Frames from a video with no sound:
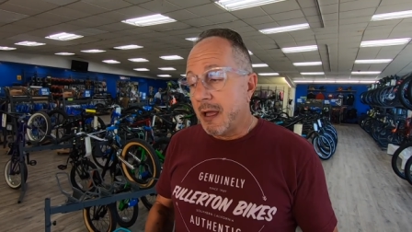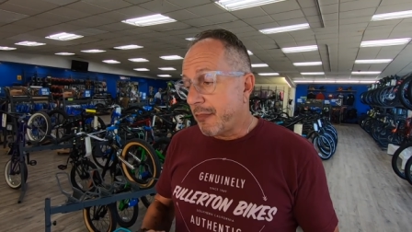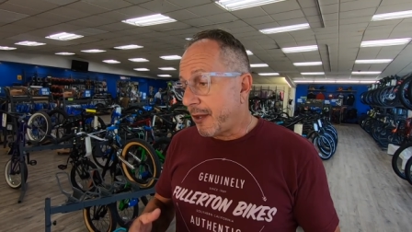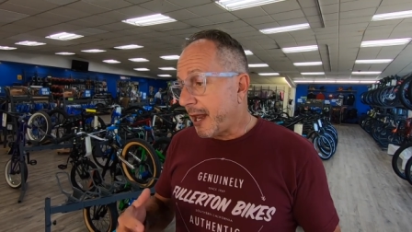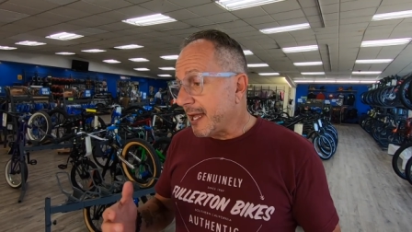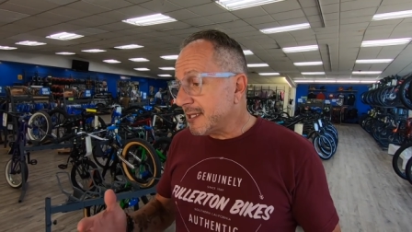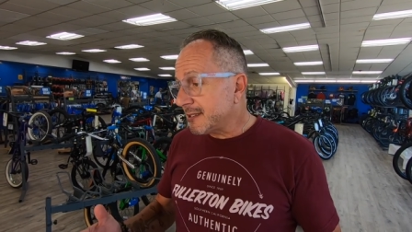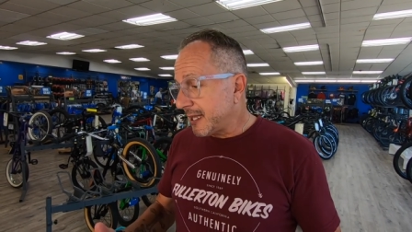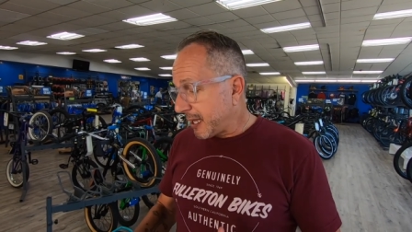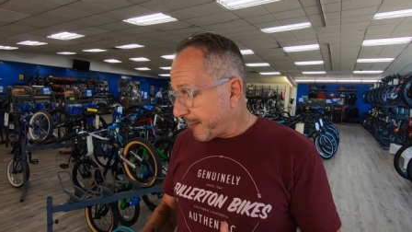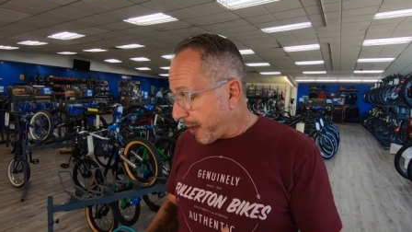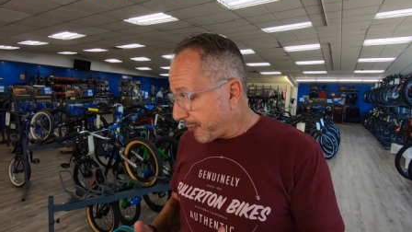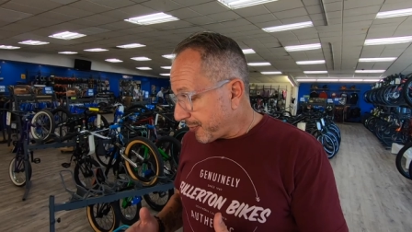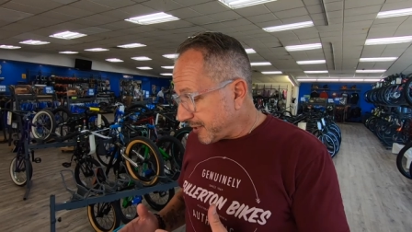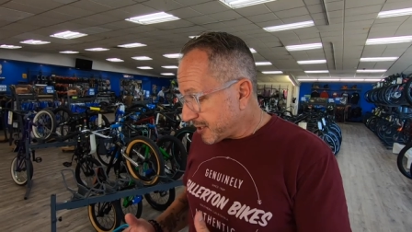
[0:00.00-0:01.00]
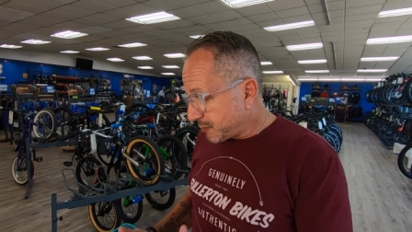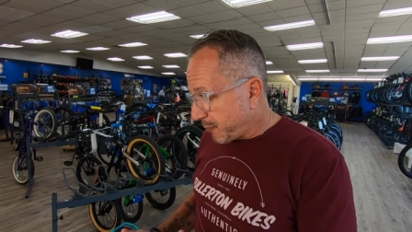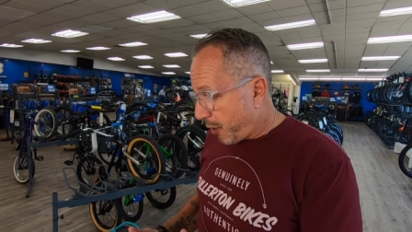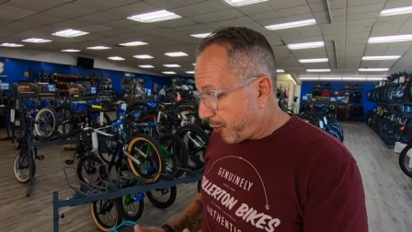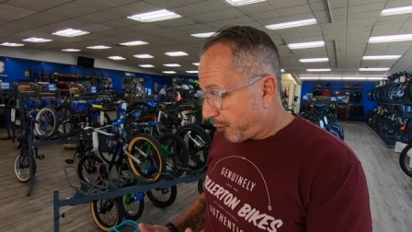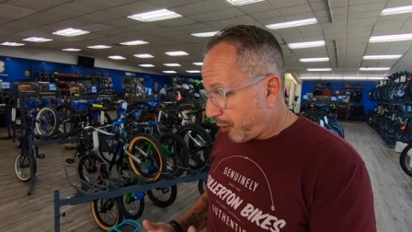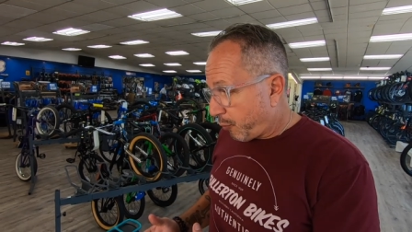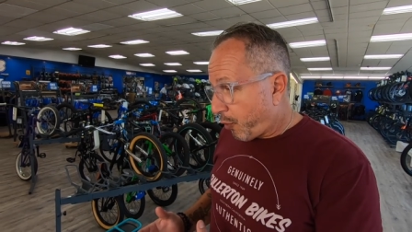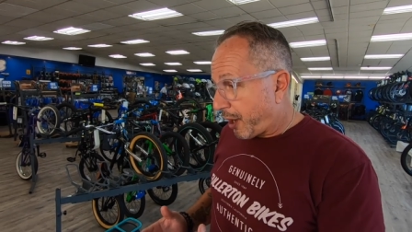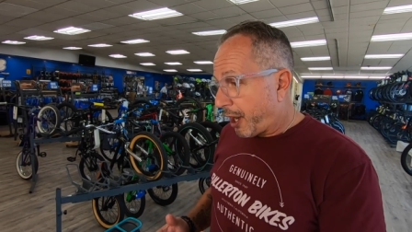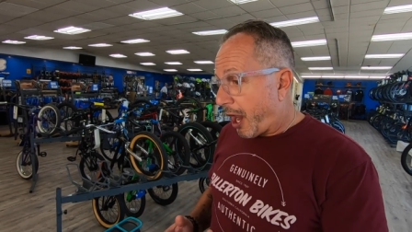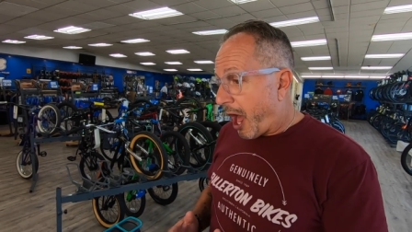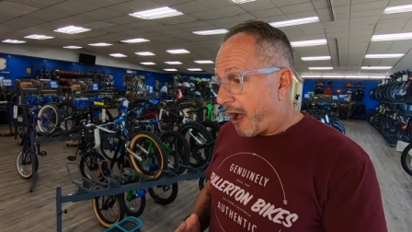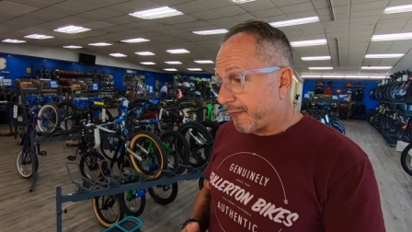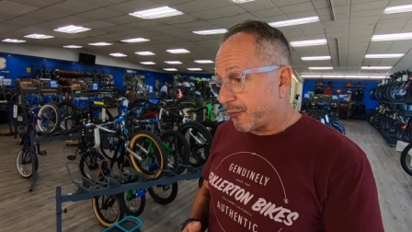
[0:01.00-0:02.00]
The nice thing about this motor and what
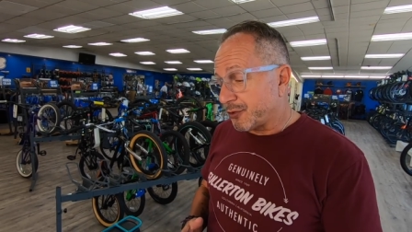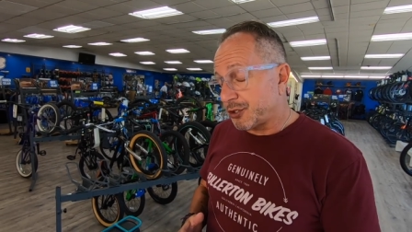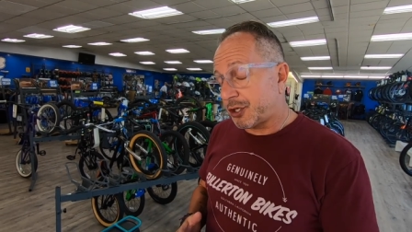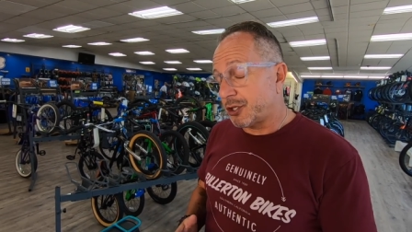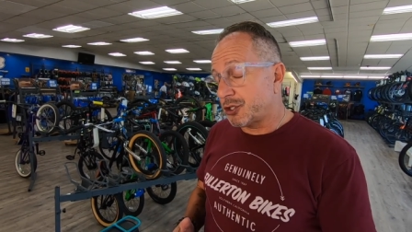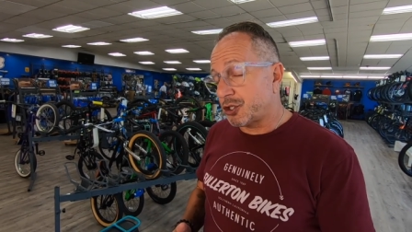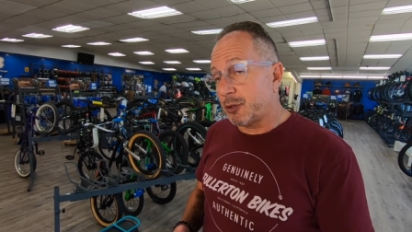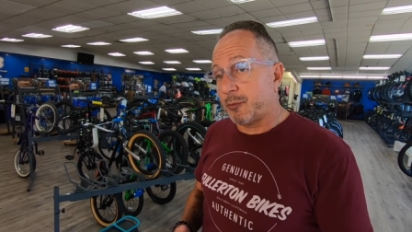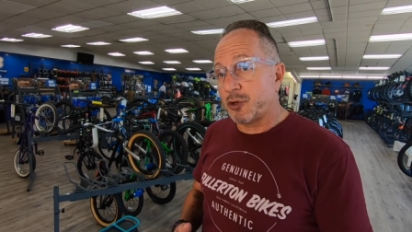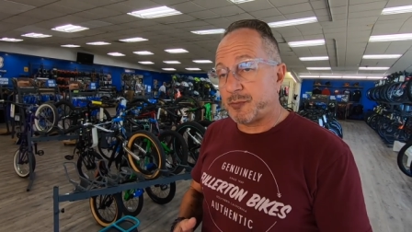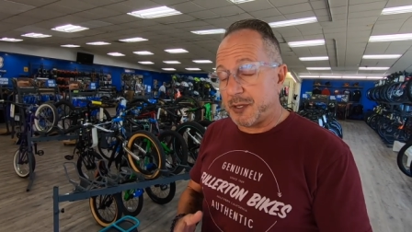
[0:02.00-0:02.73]
it offers the consumers,